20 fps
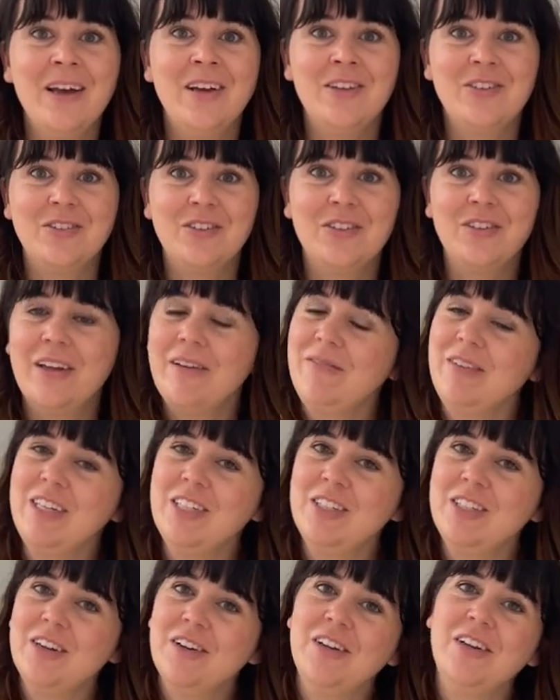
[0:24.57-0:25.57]
So let me
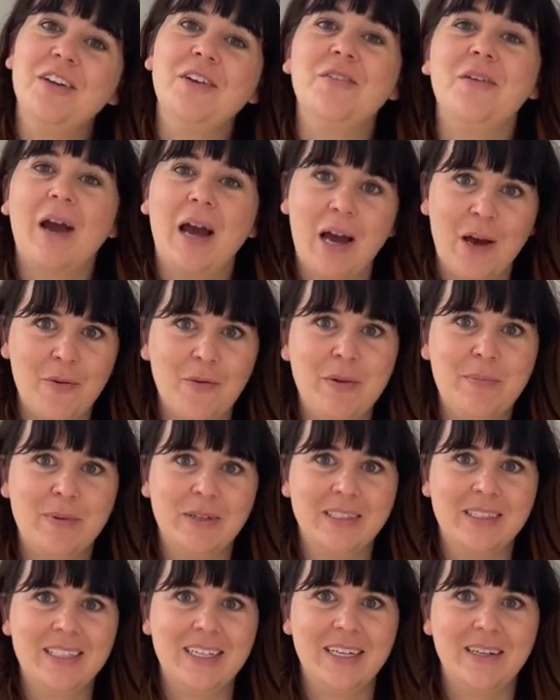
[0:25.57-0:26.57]
show you how we
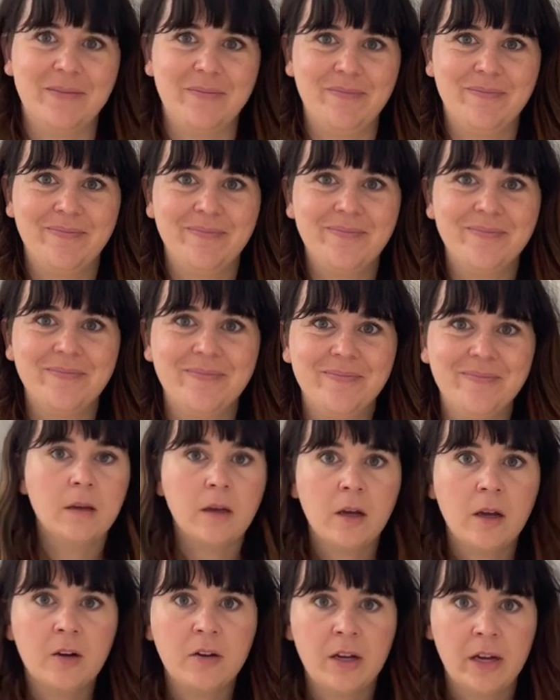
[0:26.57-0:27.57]
built it.
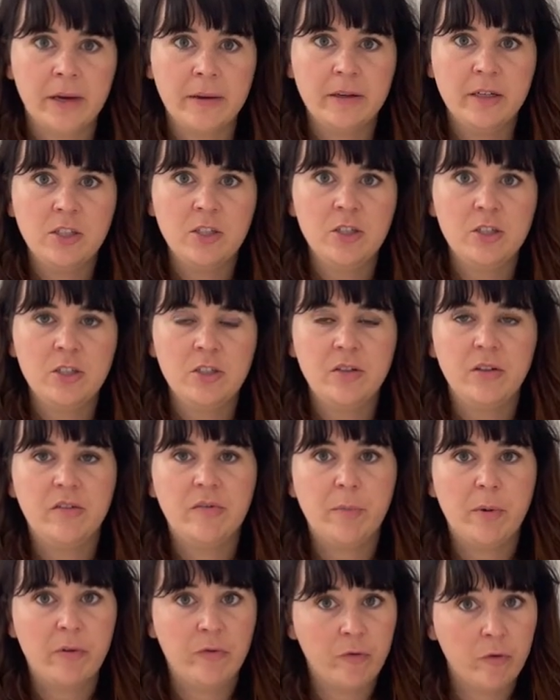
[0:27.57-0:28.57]
Okay, I'm gonna show you the
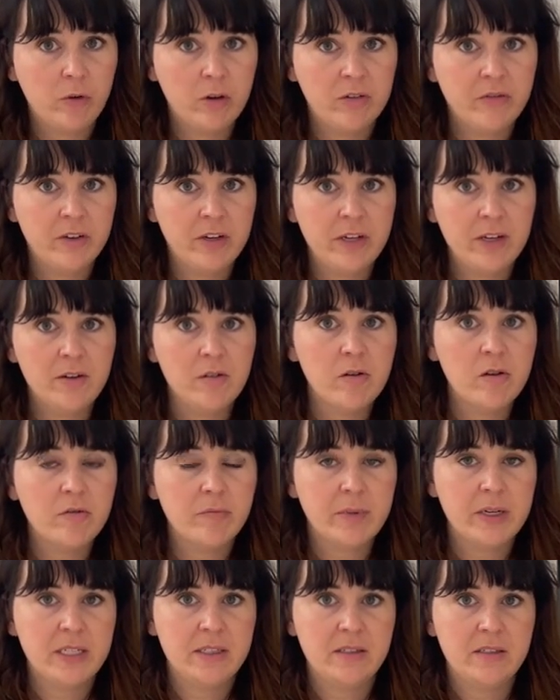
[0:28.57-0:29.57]
before video of
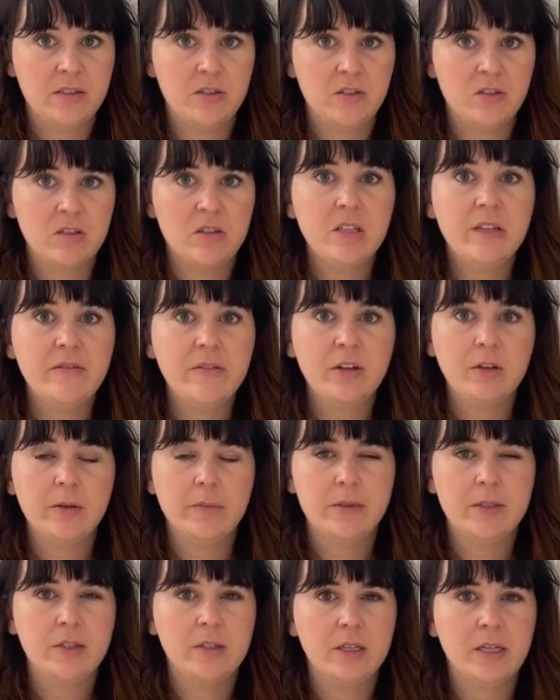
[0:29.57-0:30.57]
my sister's living
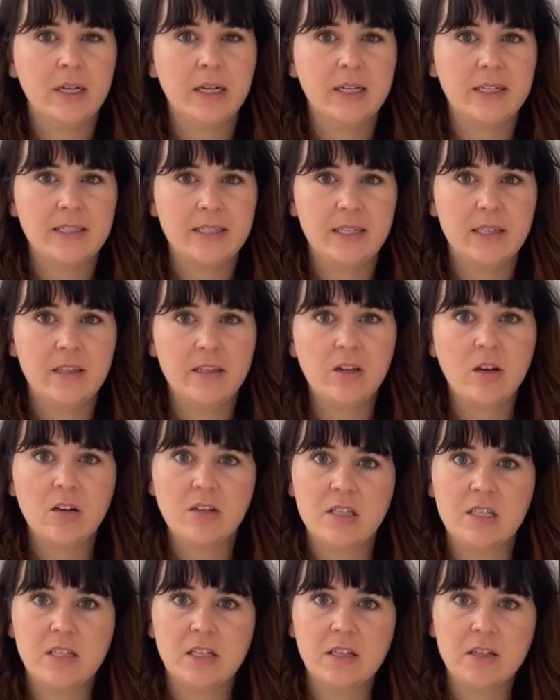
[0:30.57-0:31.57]
room so you can kind of see the tall
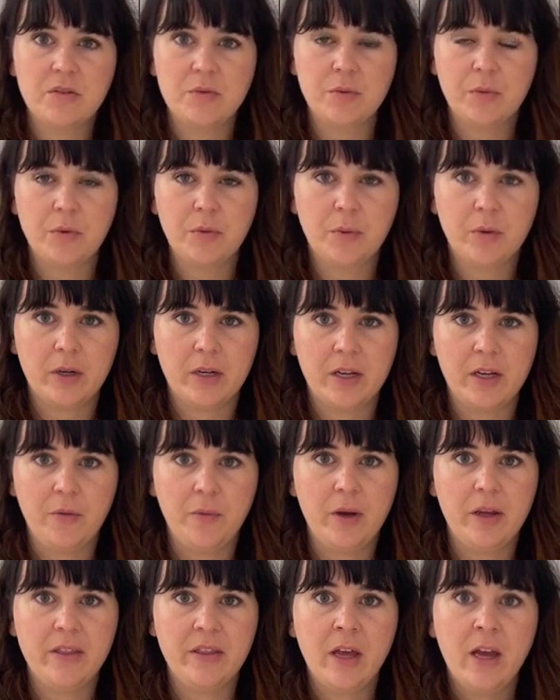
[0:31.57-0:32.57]
ceilings we were working
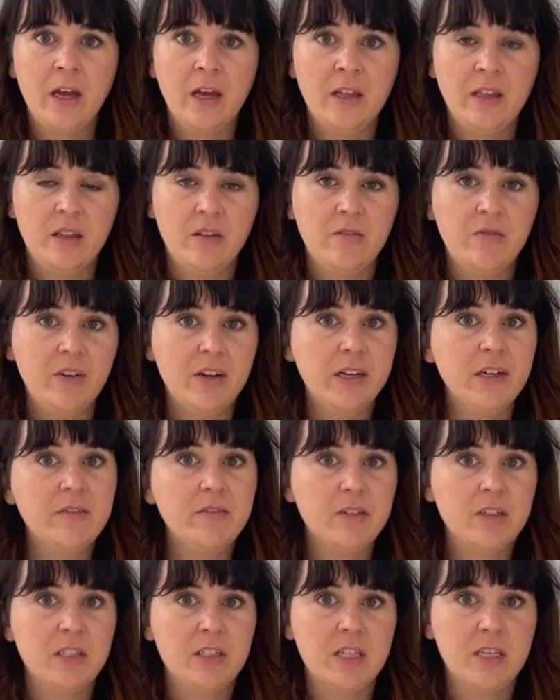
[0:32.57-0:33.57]
with. The very
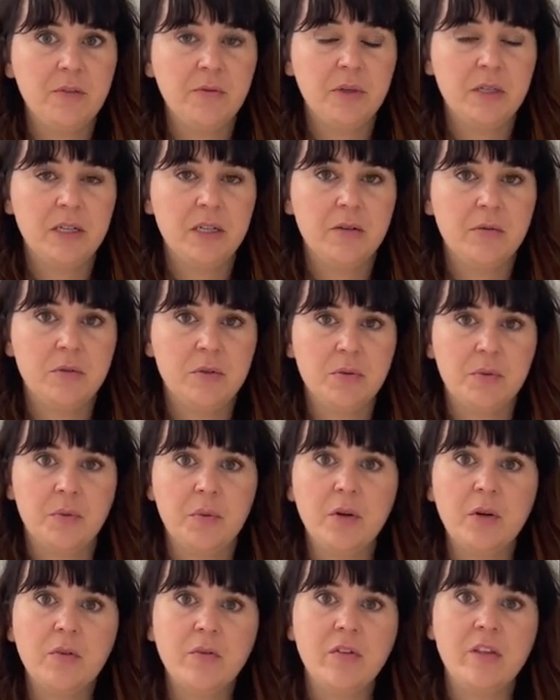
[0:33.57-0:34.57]
first thing we did was we
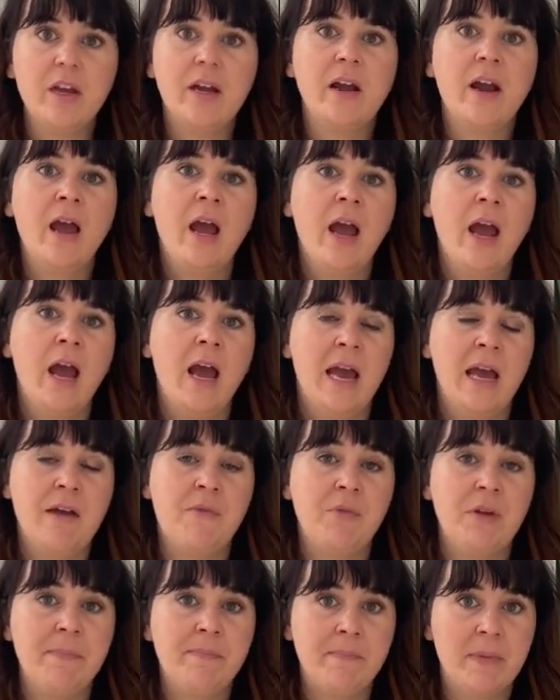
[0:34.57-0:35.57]
went over there
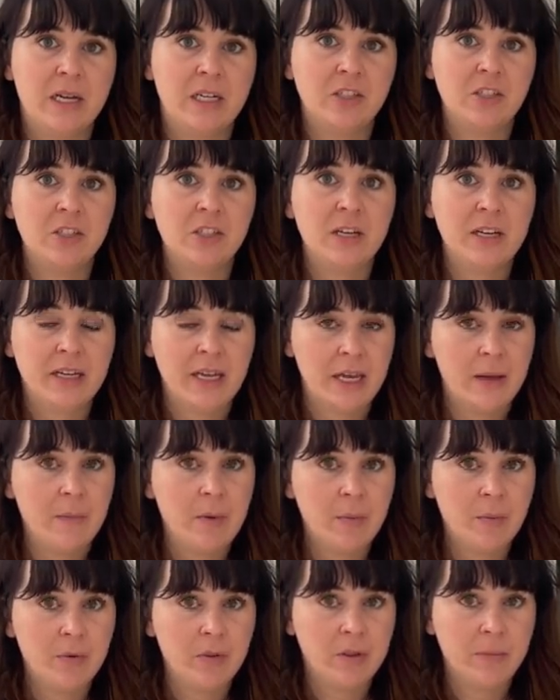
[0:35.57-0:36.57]
and we measured and came
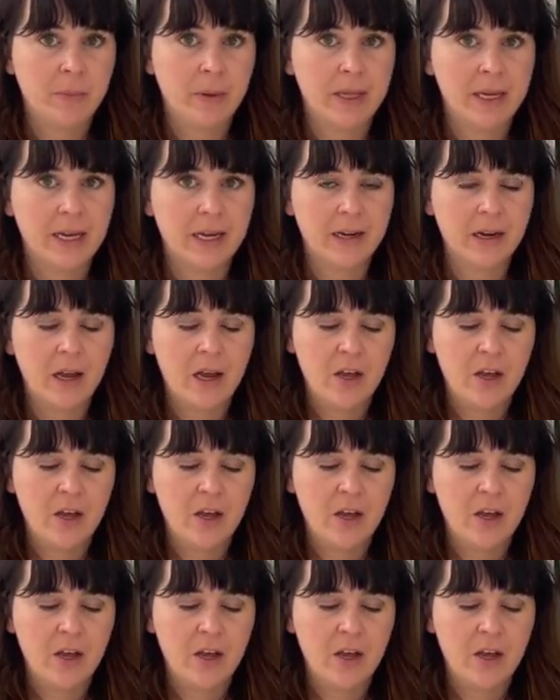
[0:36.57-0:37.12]
up with a plan.